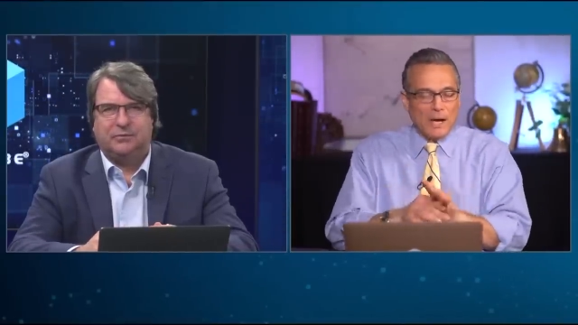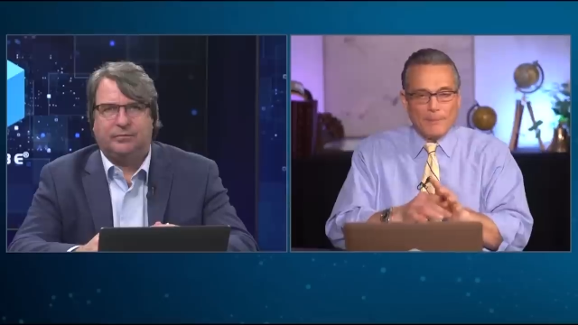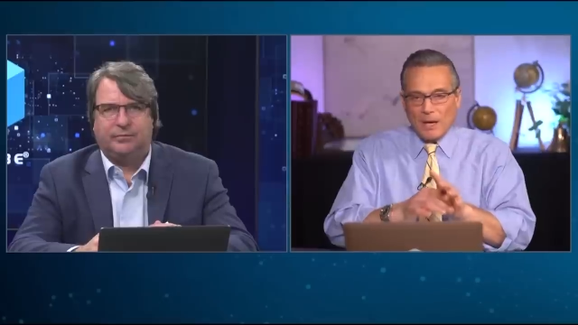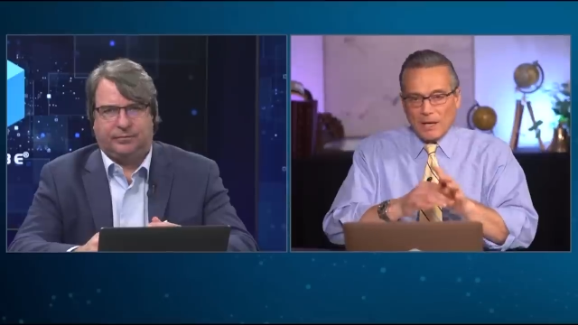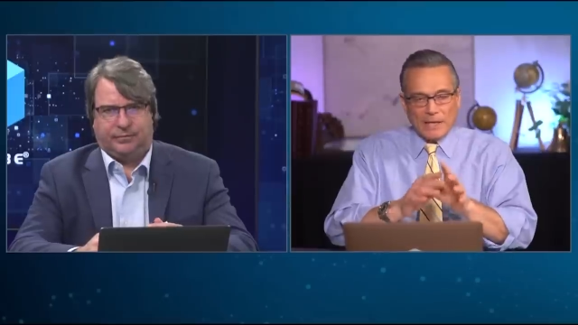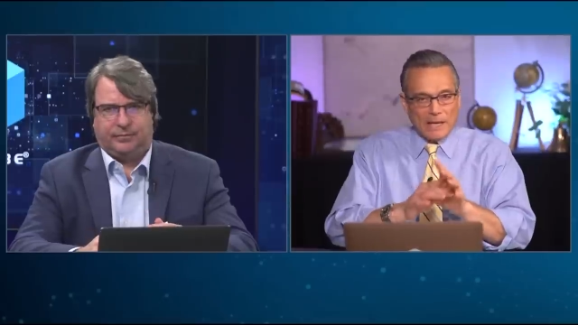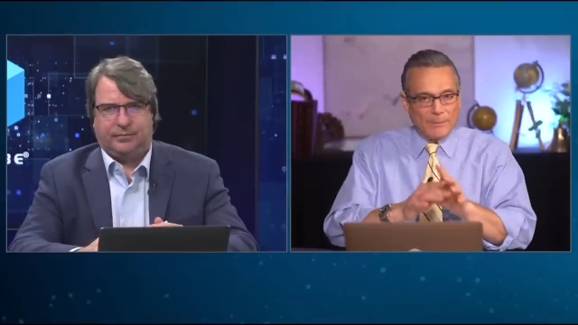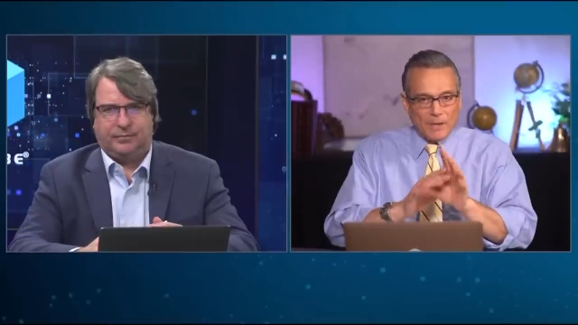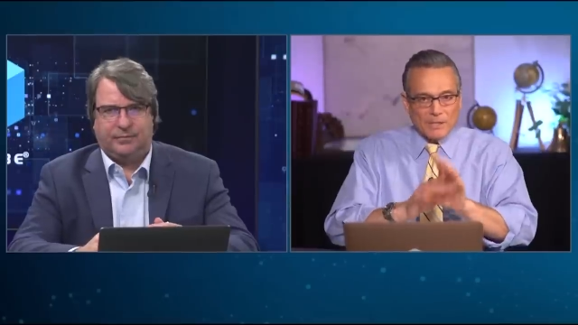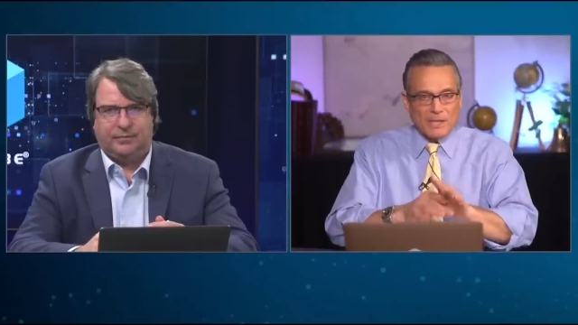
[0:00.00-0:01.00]
Speaker 1: I'm not again. I'm
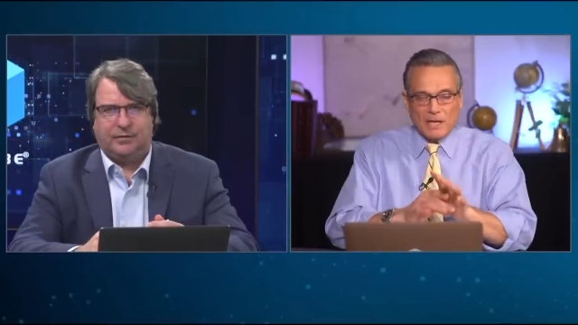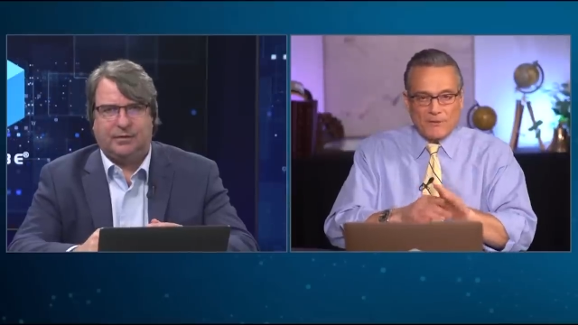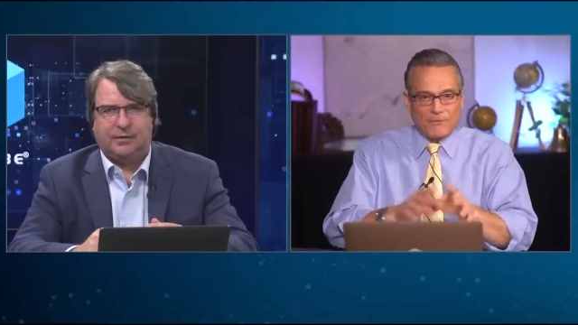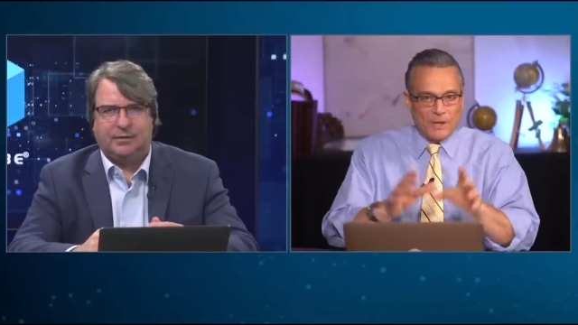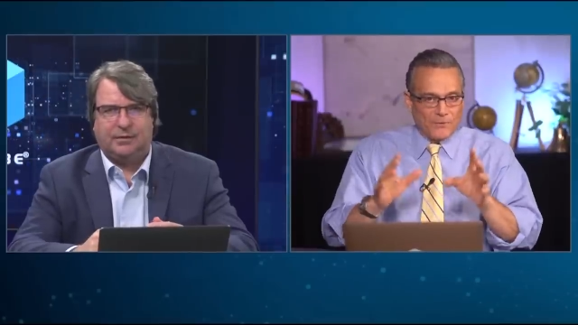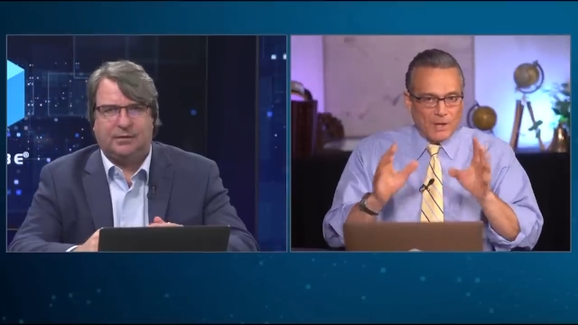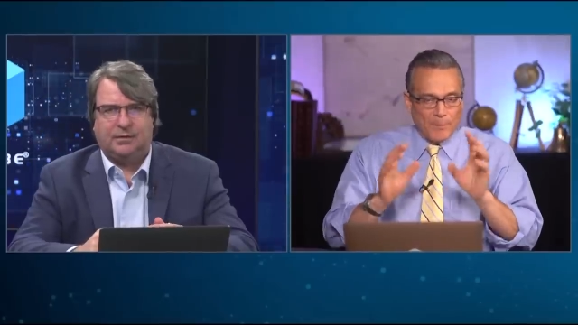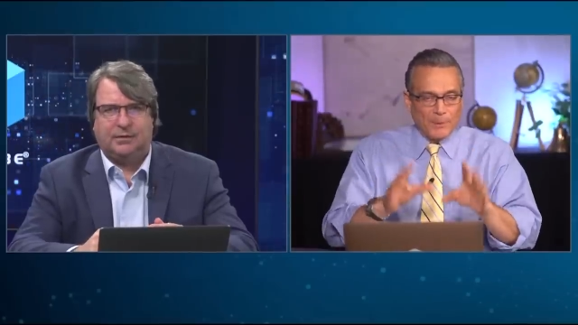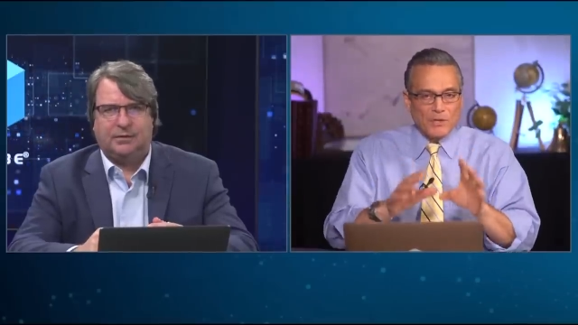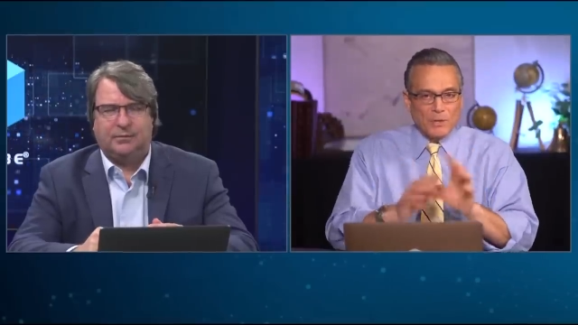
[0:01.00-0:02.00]
not saying if if
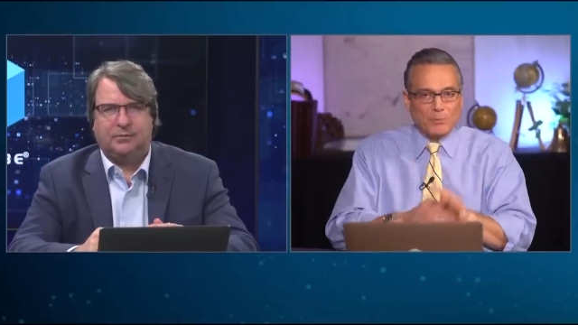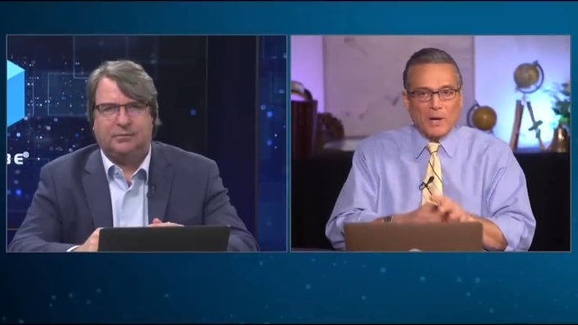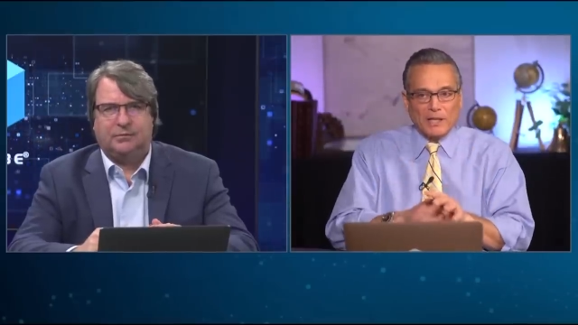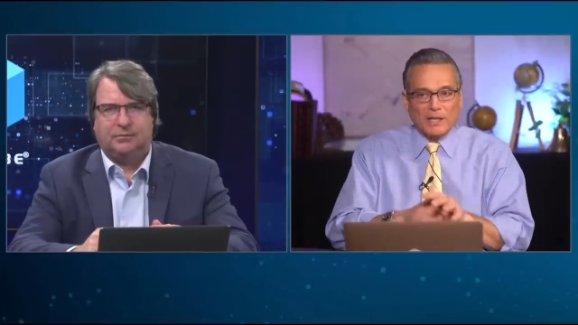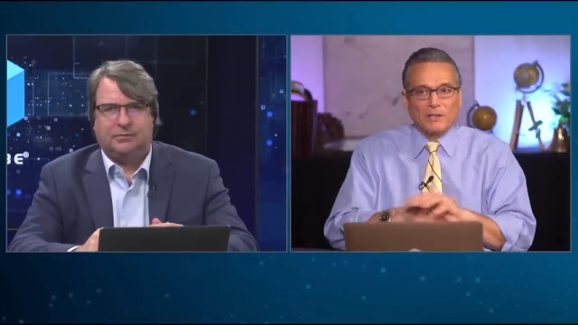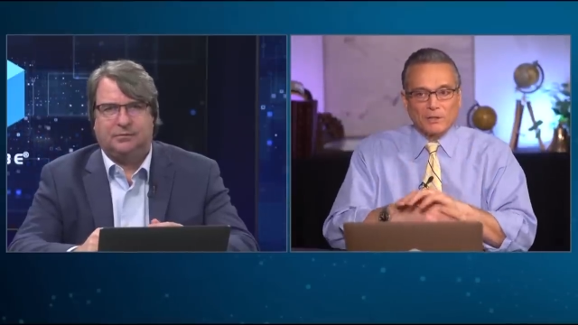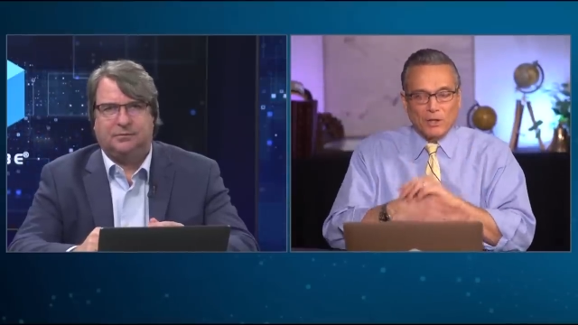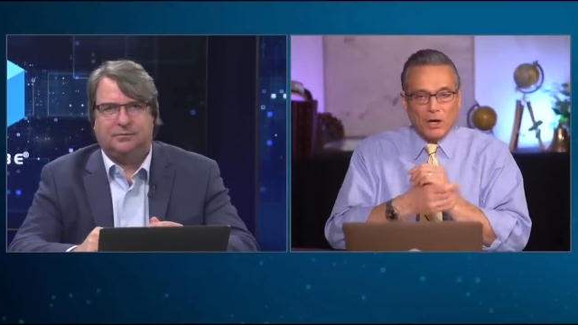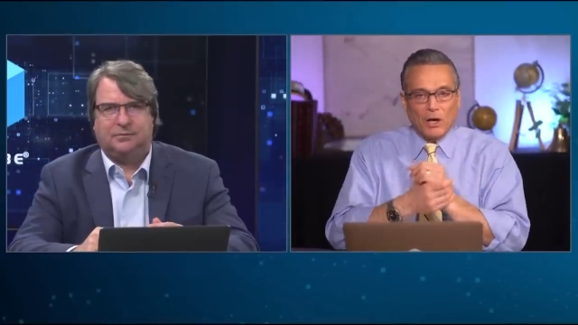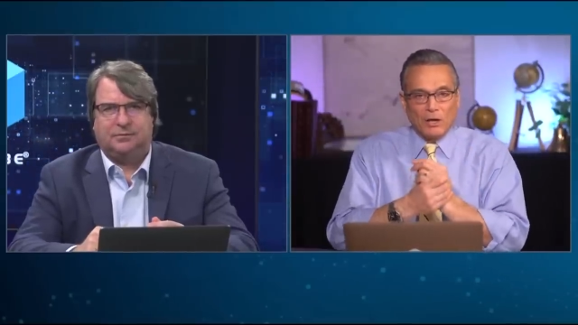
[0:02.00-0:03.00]
companies are breaking the
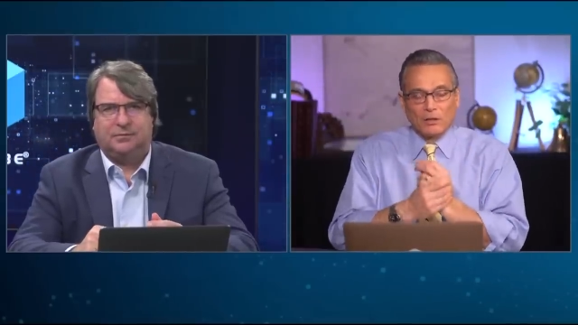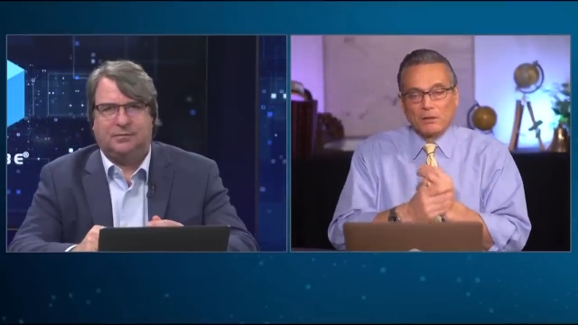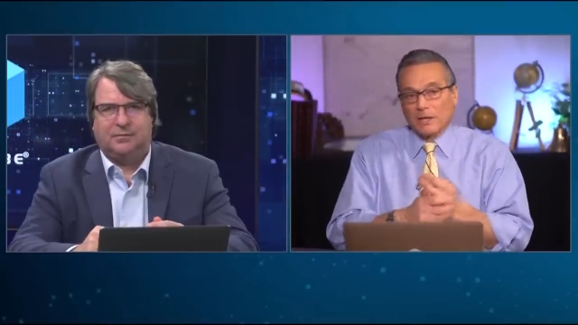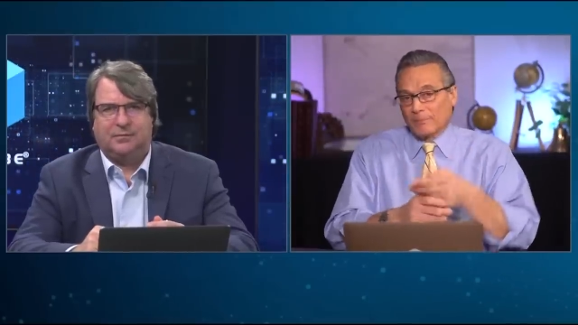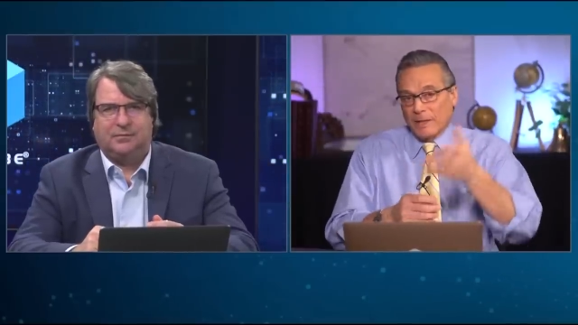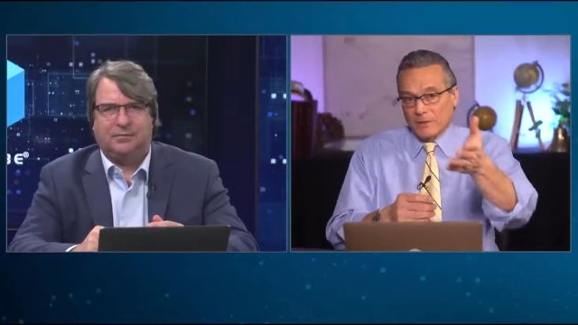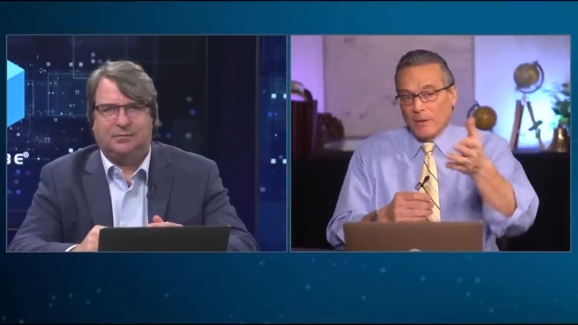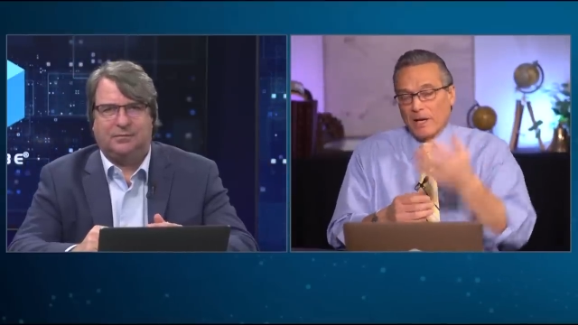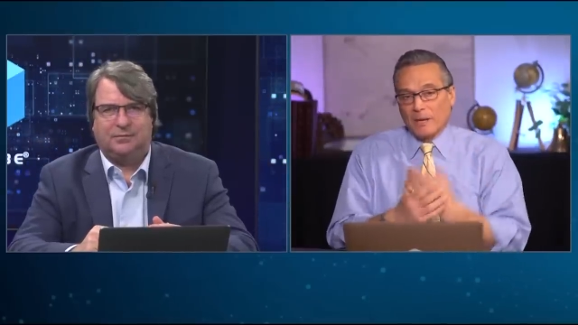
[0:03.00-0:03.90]
law, like by the way, I